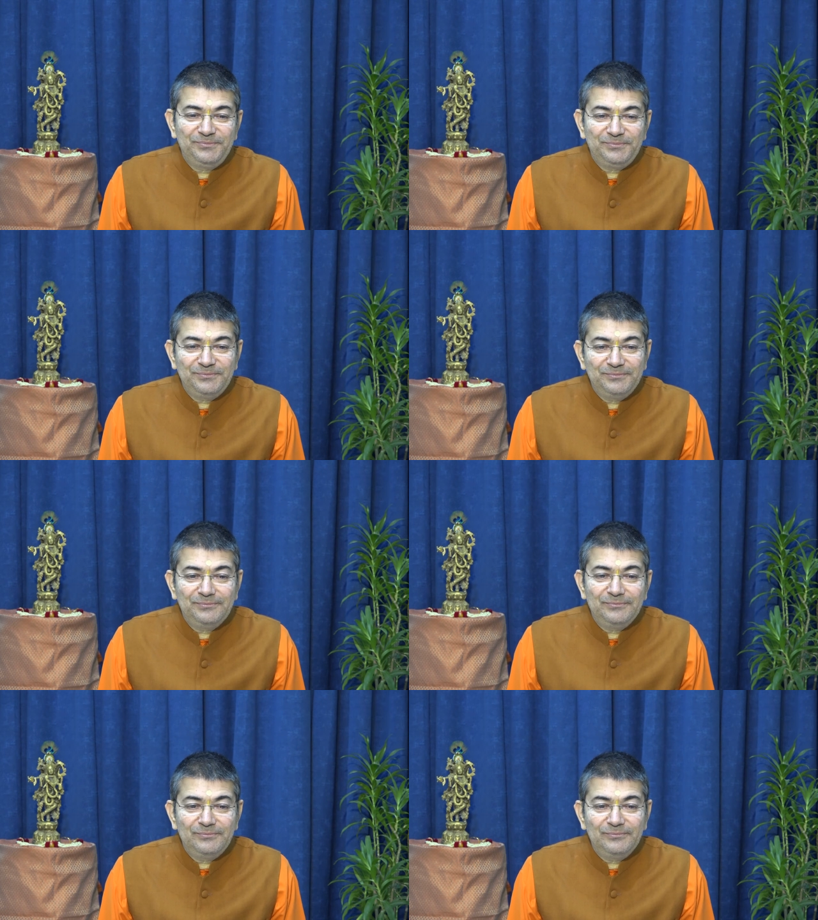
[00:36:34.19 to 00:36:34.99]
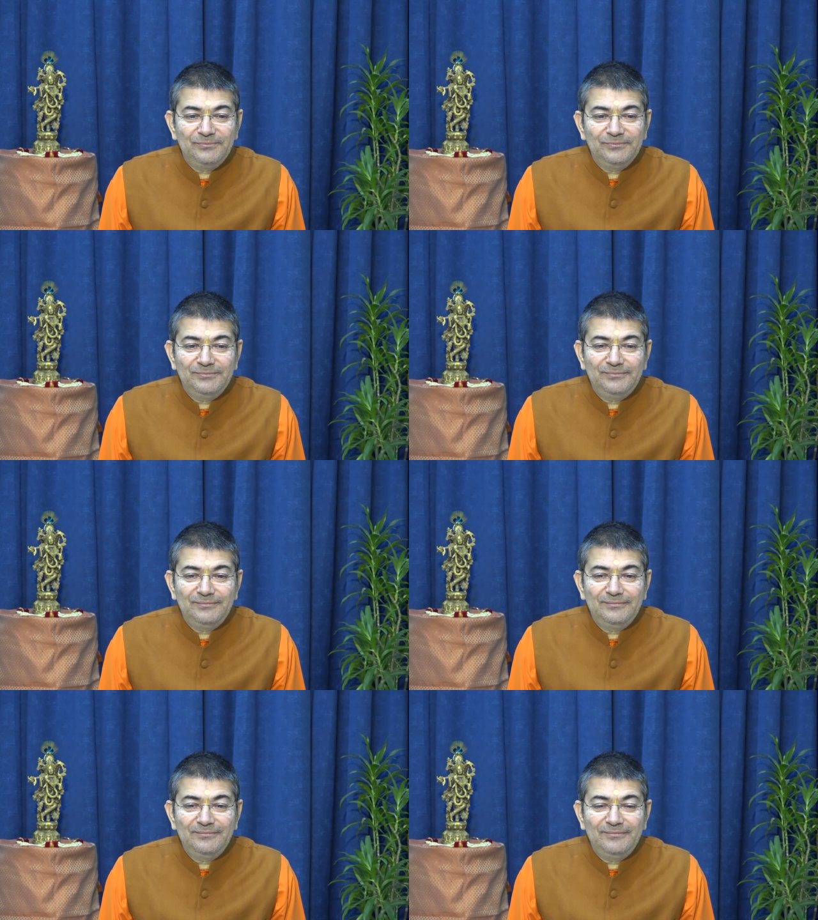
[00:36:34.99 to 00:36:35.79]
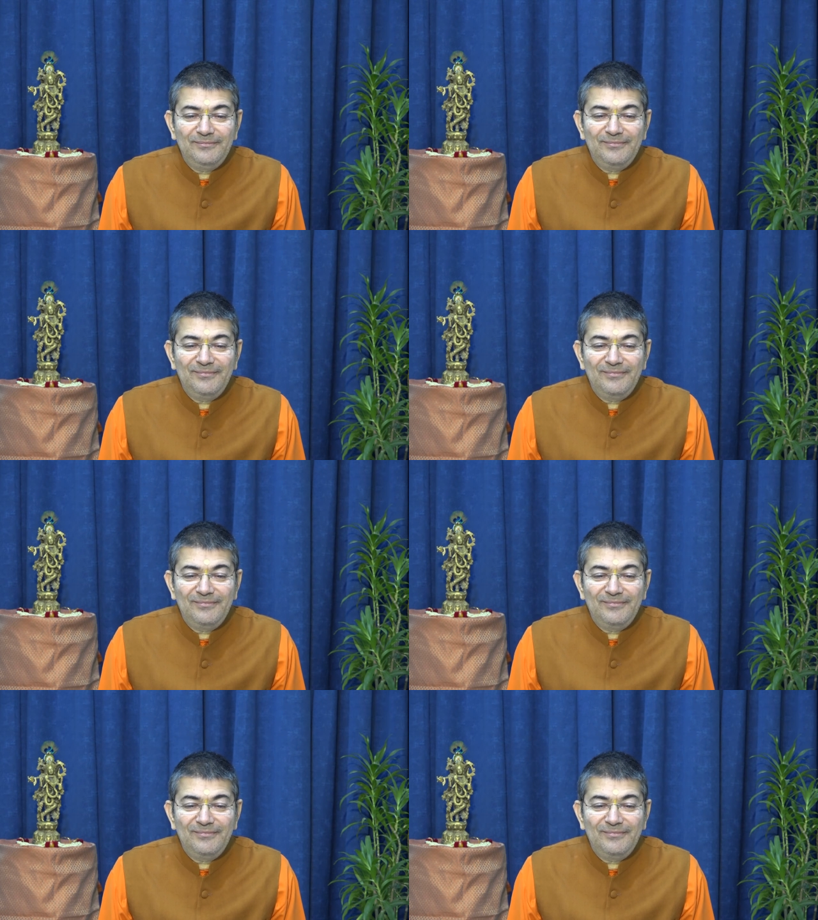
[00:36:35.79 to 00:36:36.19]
No one is speaking in this clip.